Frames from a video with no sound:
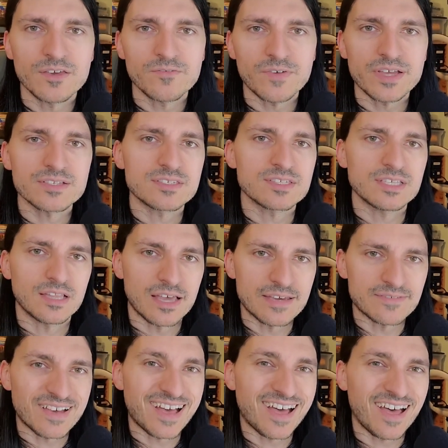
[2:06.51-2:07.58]
Fantasy
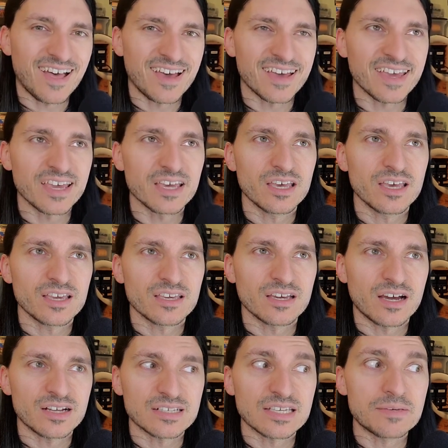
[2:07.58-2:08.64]
Life I
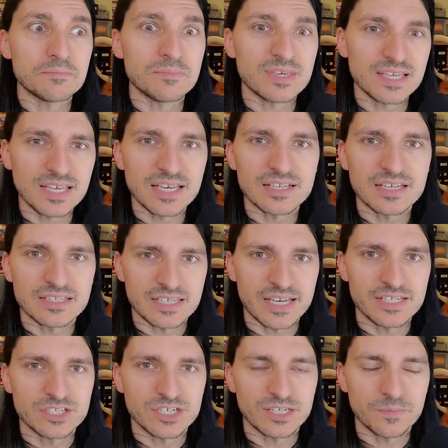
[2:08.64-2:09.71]
got immediate
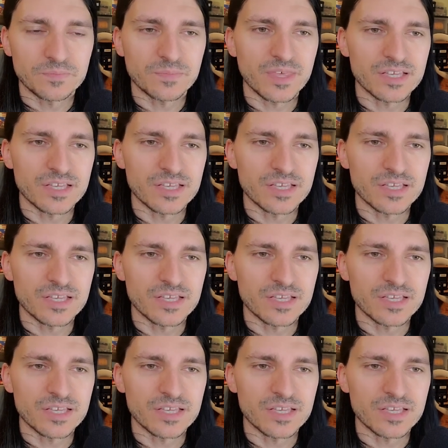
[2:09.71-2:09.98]
attention,